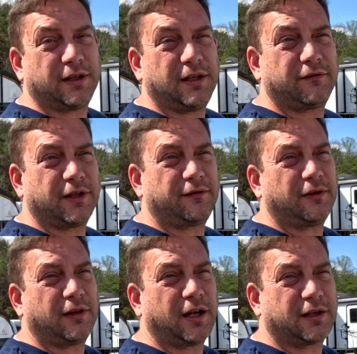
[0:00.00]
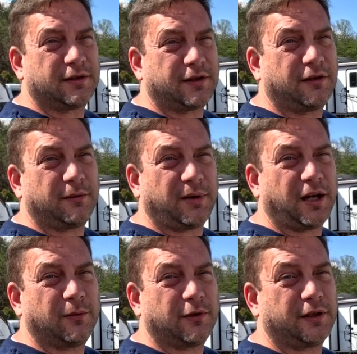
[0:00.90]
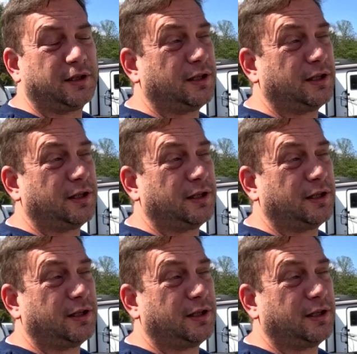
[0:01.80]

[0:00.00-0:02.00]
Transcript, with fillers: even if you're not considering buying one.